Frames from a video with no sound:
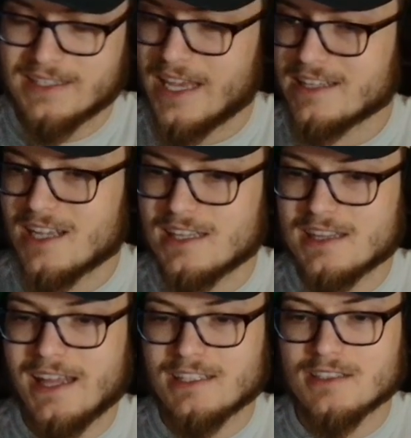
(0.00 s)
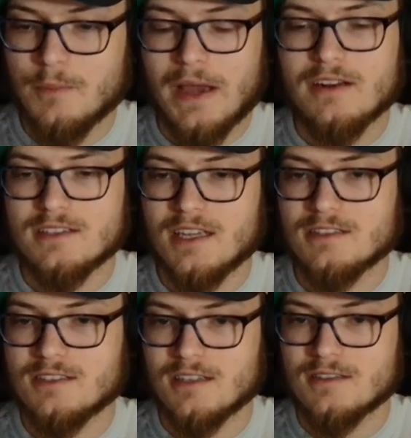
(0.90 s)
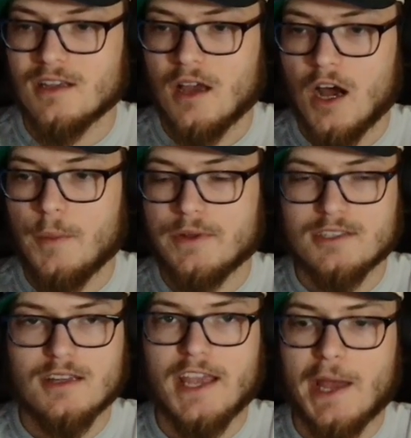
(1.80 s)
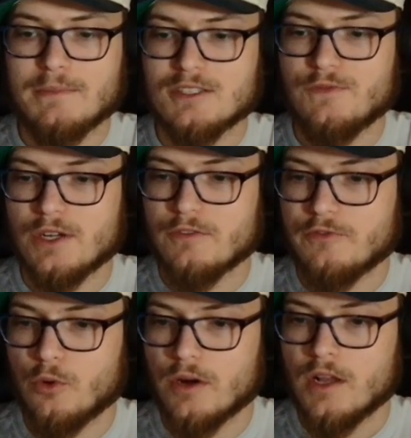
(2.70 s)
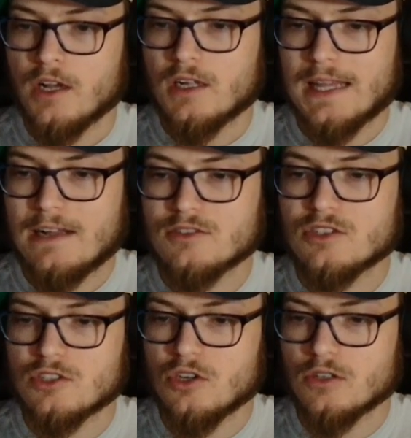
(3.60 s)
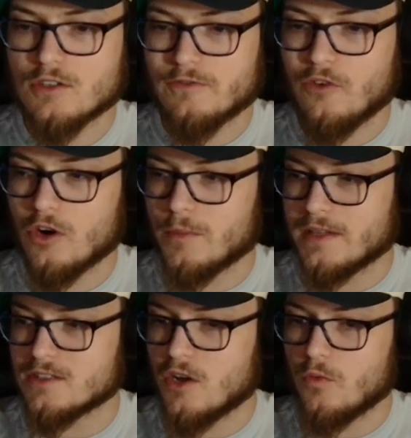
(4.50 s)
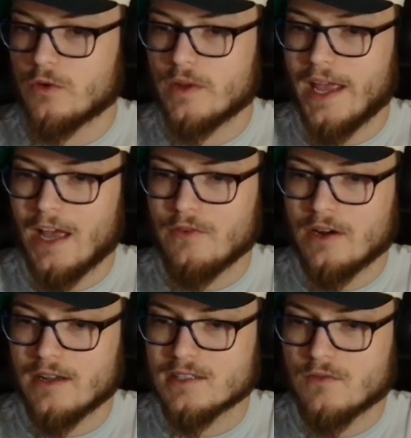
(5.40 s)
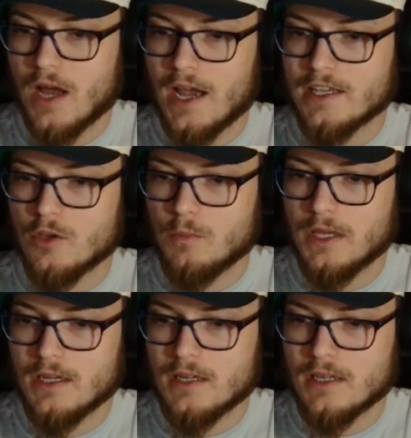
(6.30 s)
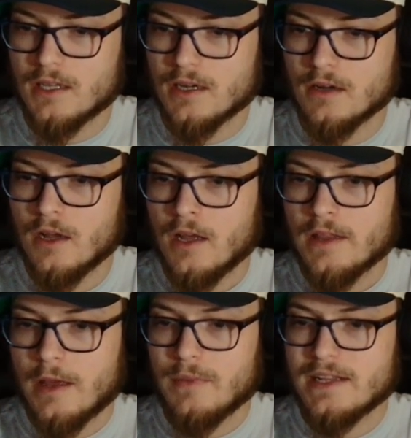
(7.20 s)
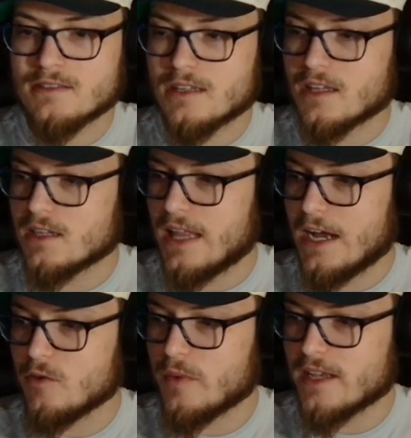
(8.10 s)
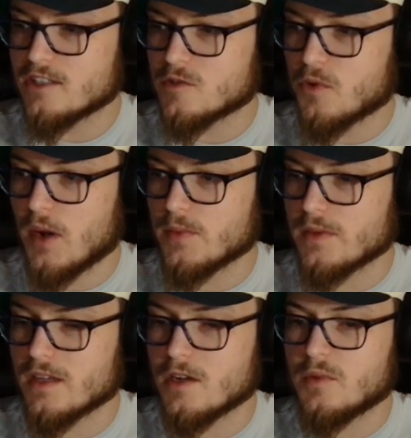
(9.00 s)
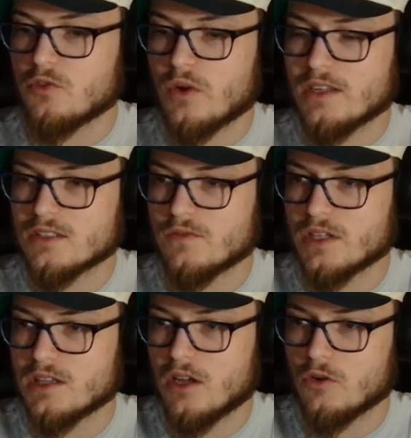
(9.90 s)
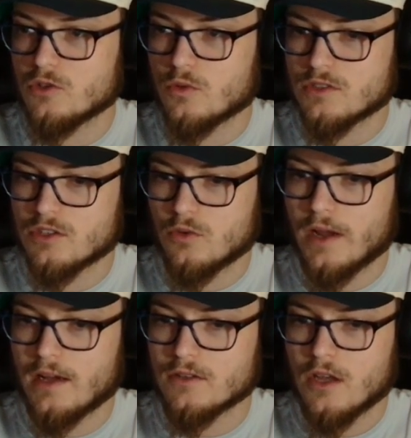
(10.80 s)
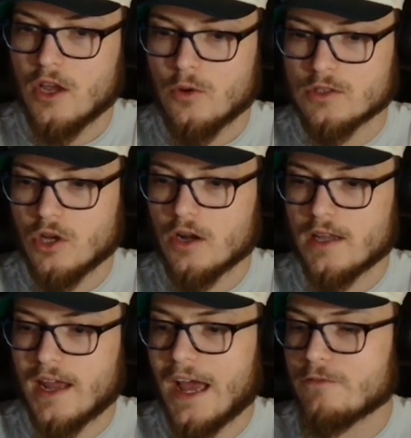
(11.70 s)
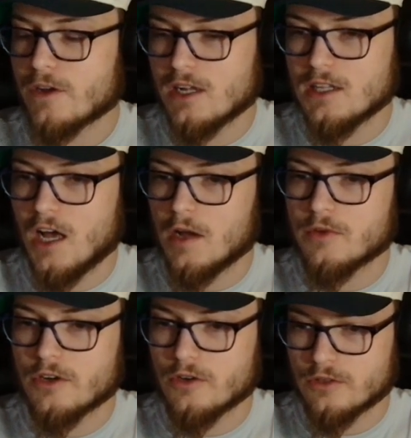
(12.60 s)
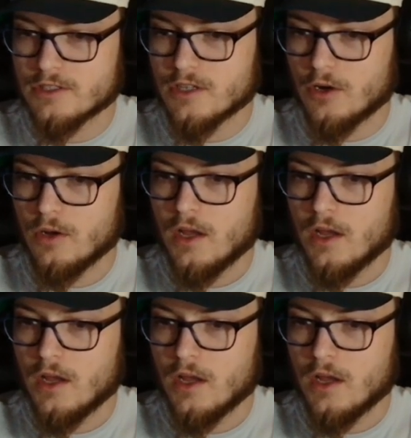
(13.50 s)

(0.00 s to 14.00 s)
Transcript: takes a less amount of distance up into the atmosphere for clouds to start to form. And so when we have areas of high humidity here, that means that the cloud base is probably going to be relatively low towards the ground. We're talking 0.5 kilometer or so,